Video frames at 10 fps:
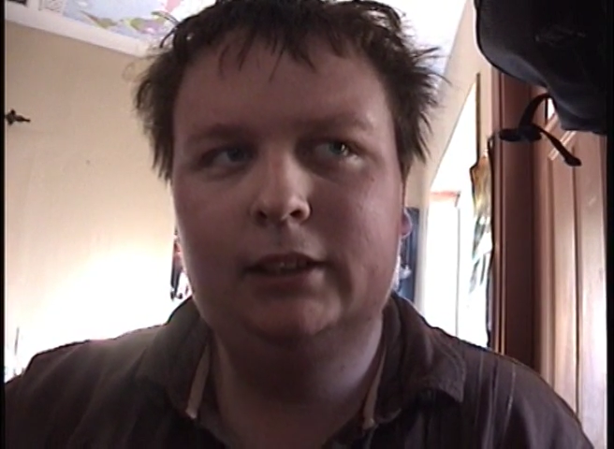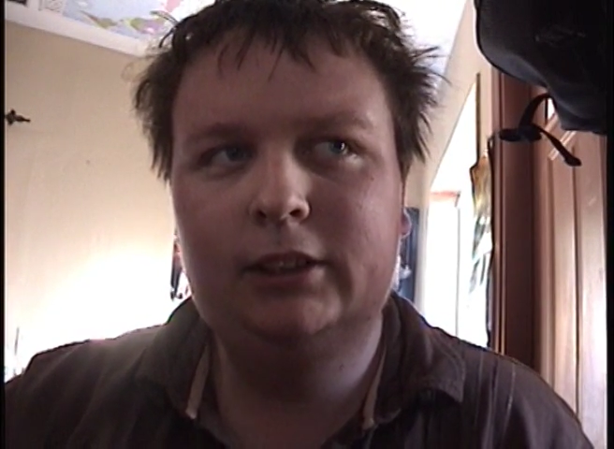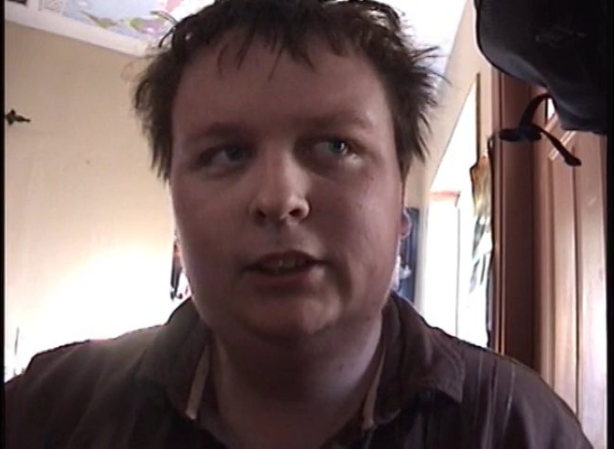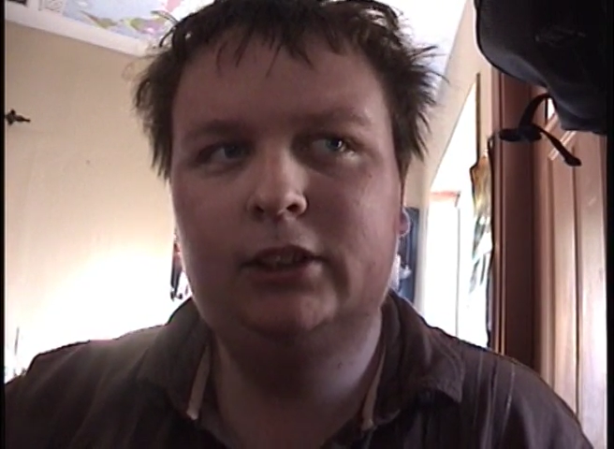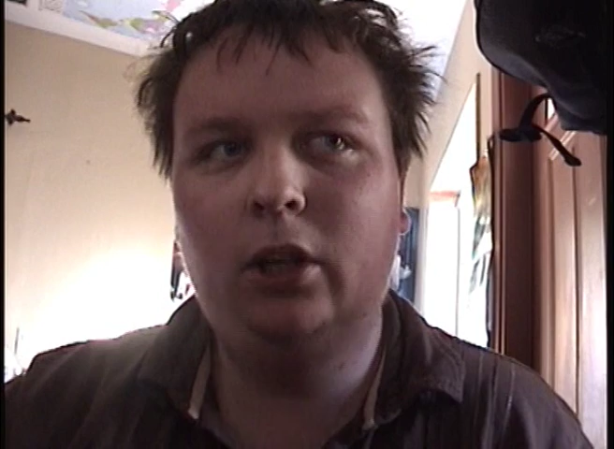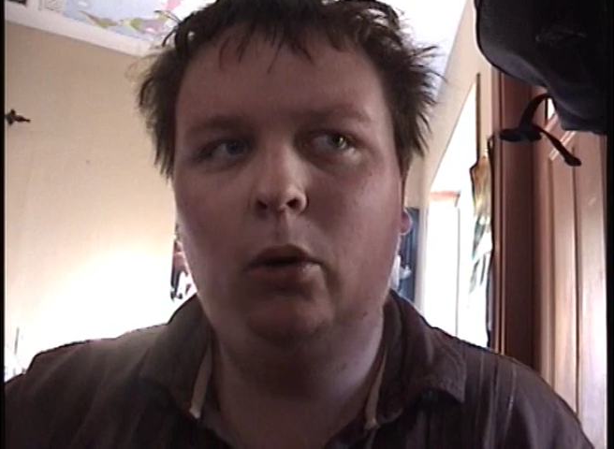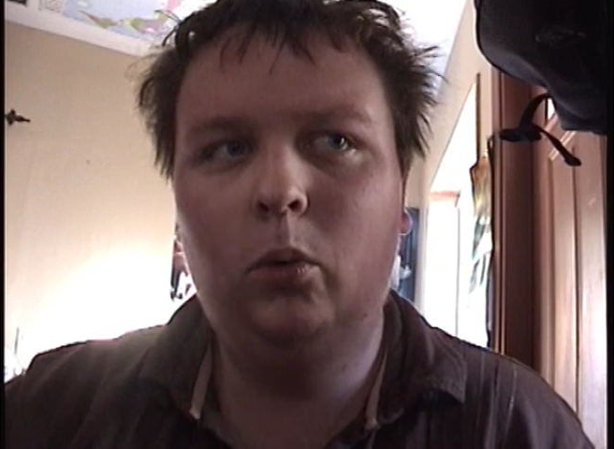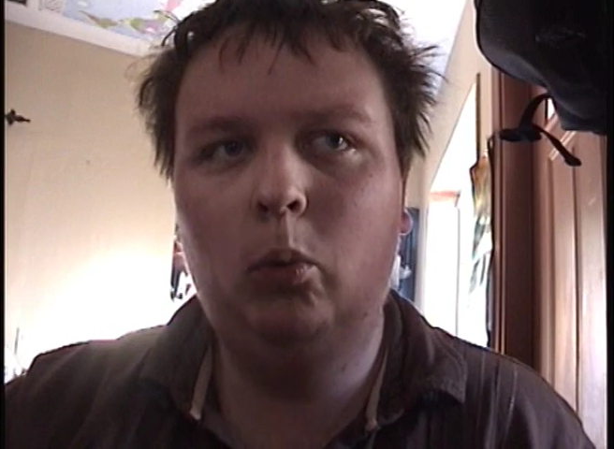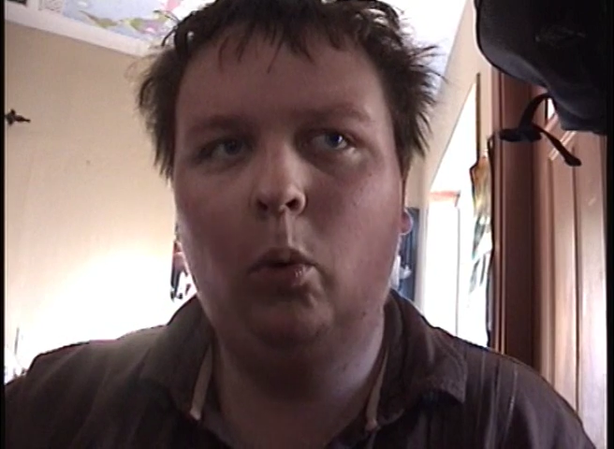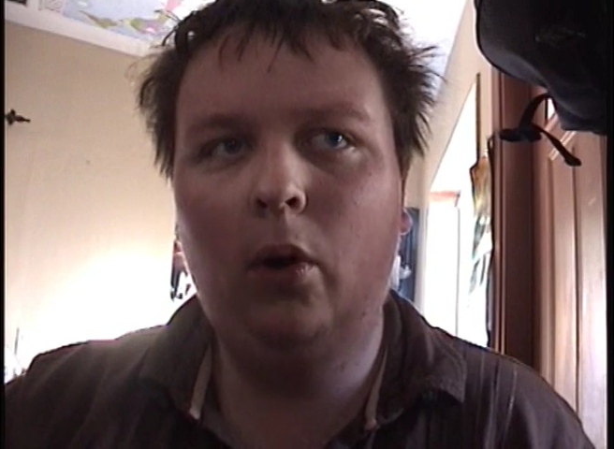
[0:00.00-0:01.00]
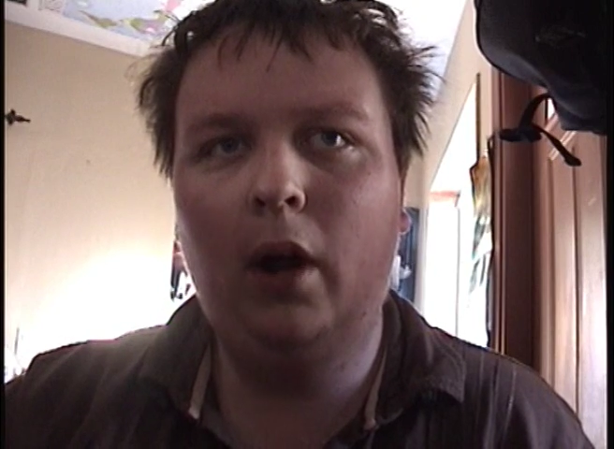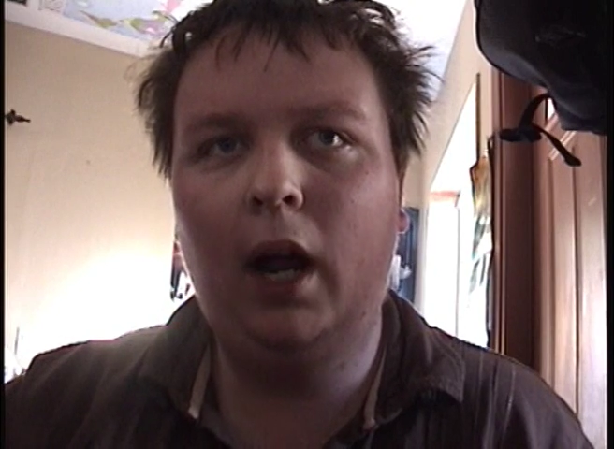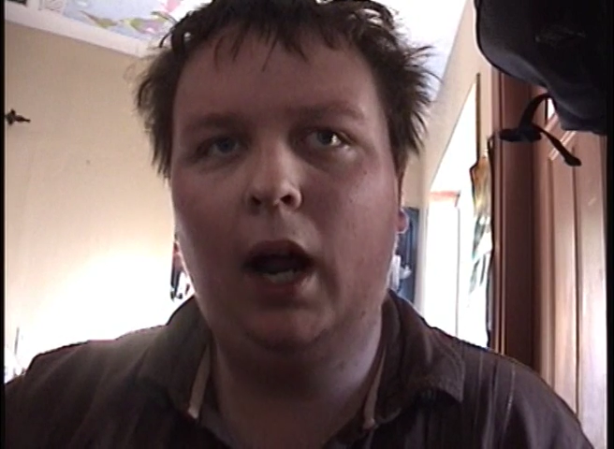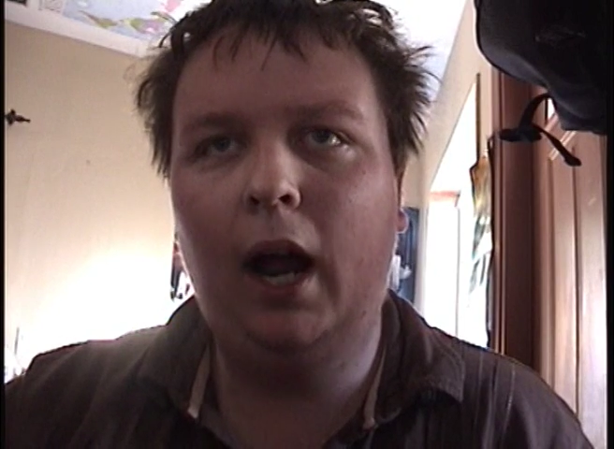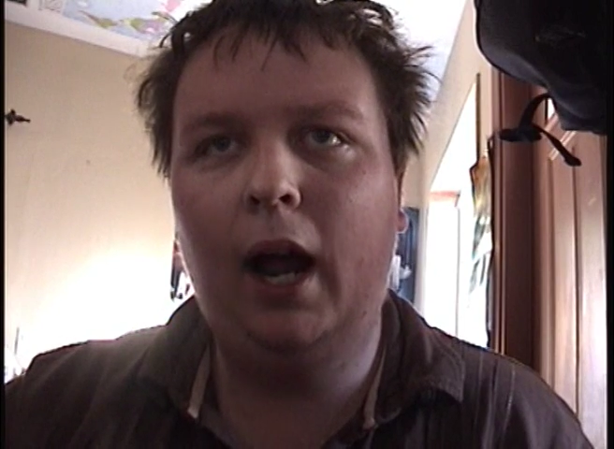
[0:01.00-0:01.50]
So,
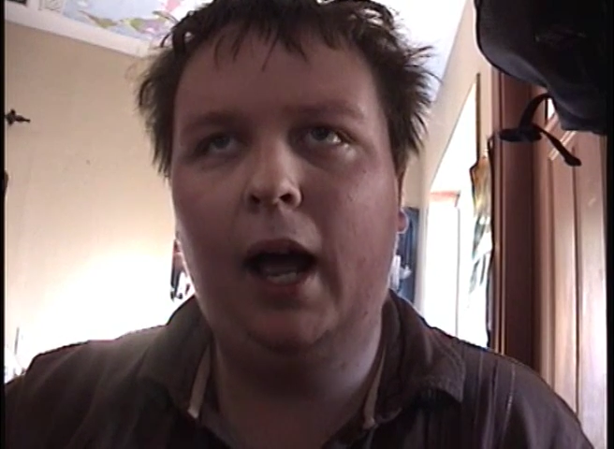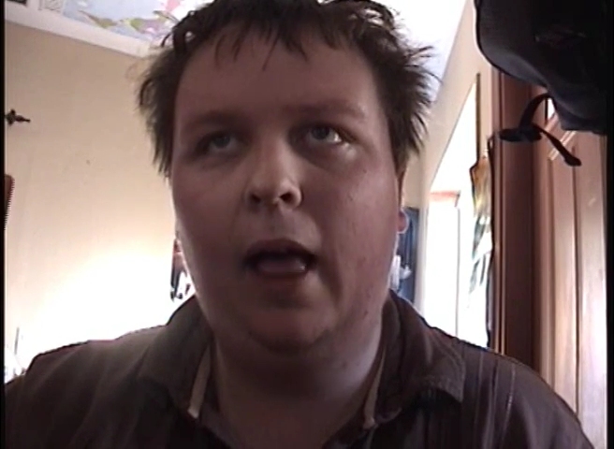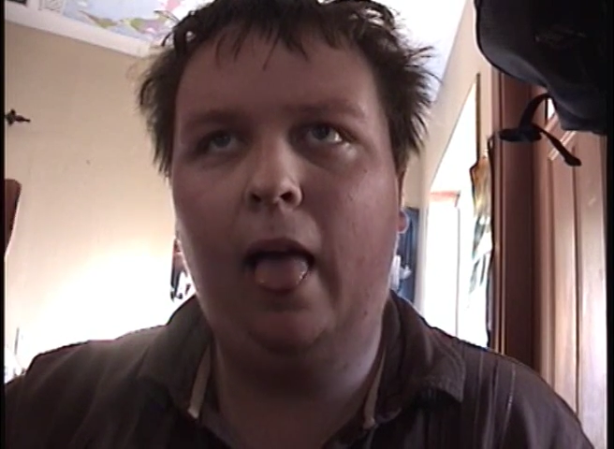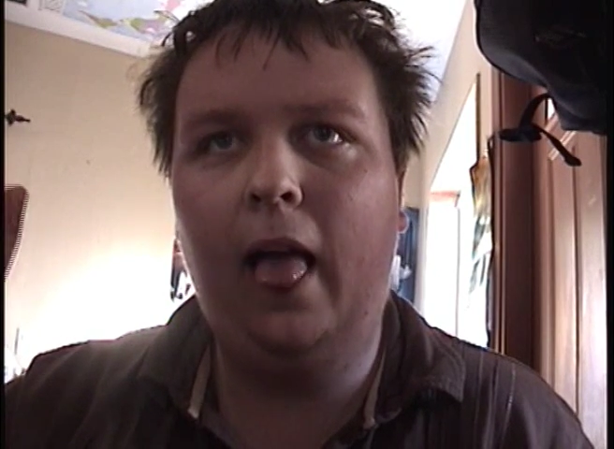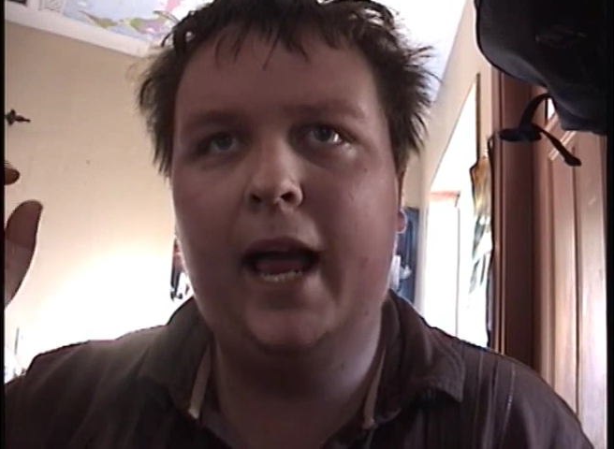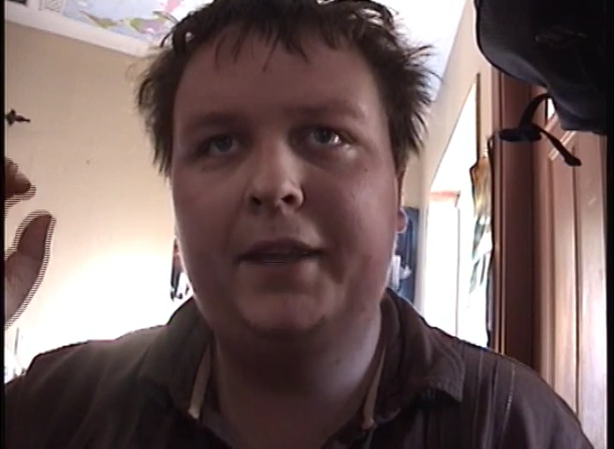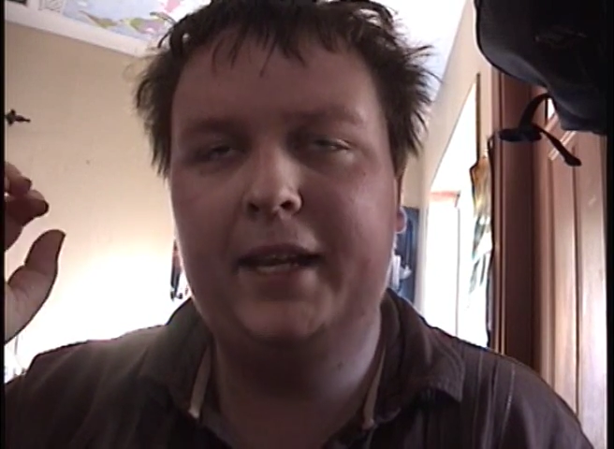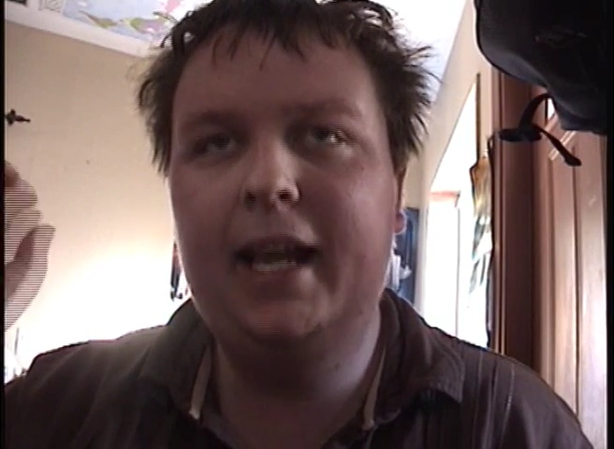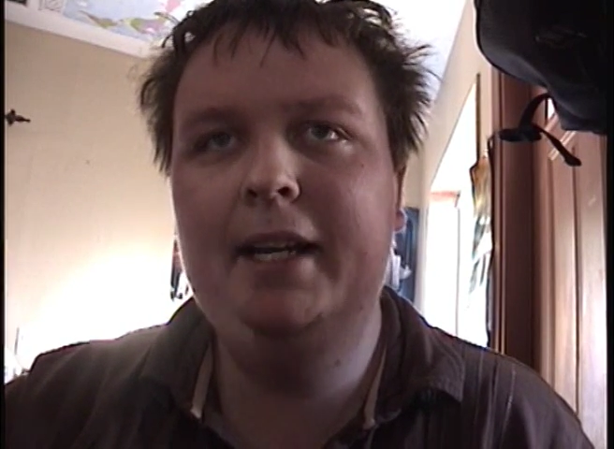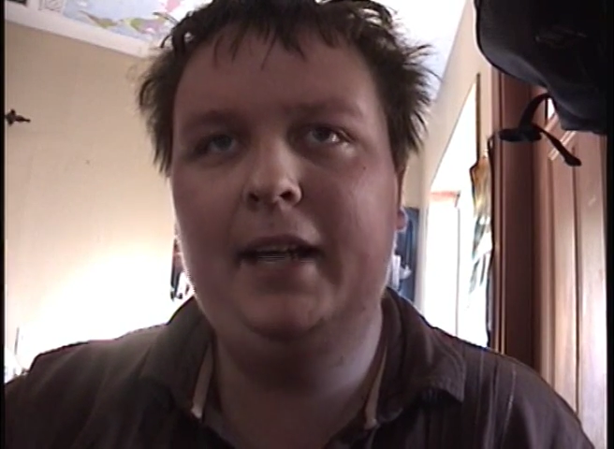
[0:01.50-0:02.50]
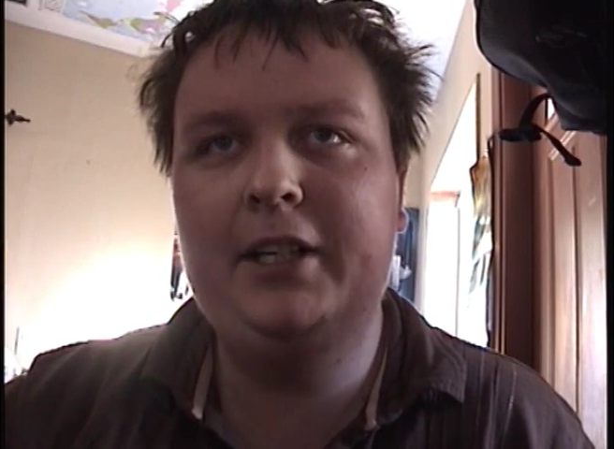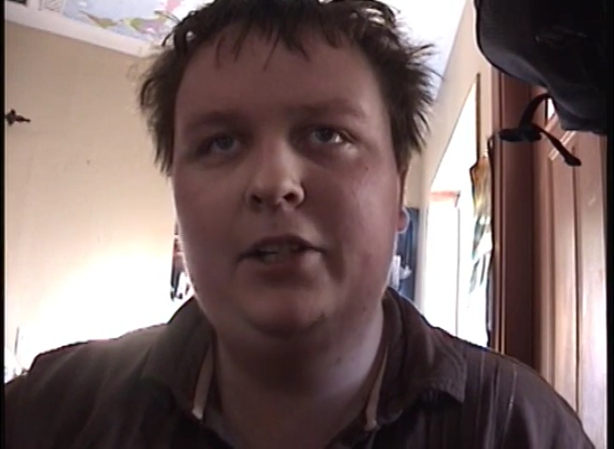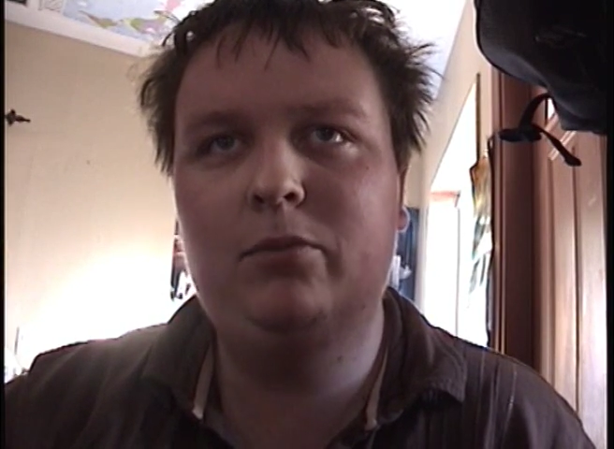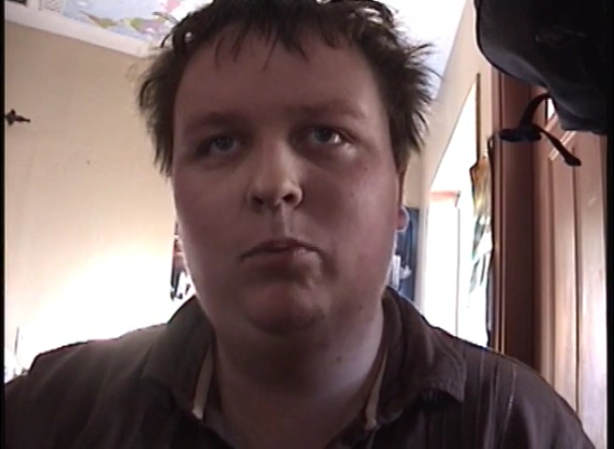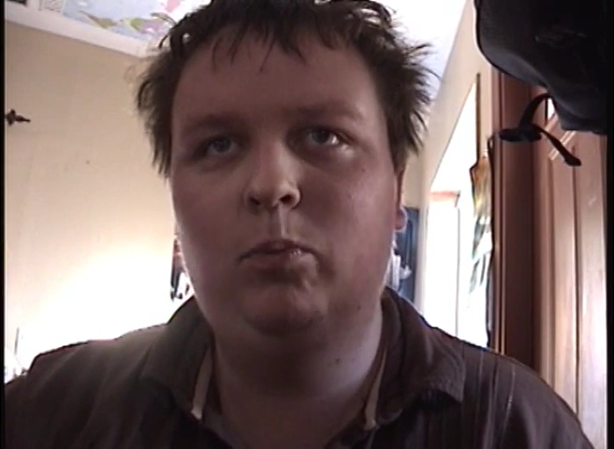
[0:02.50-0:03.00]
at the end, I
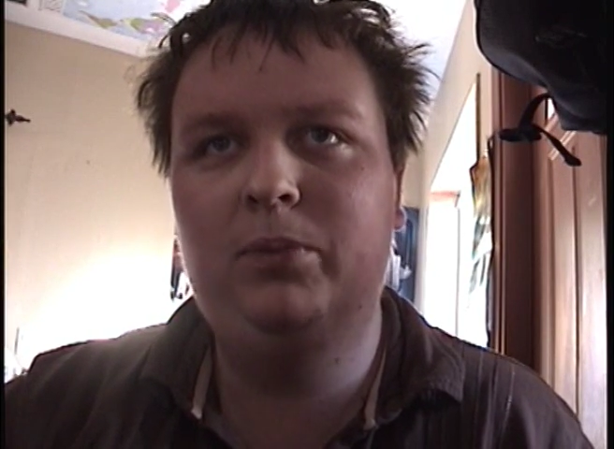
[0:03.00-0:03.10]
just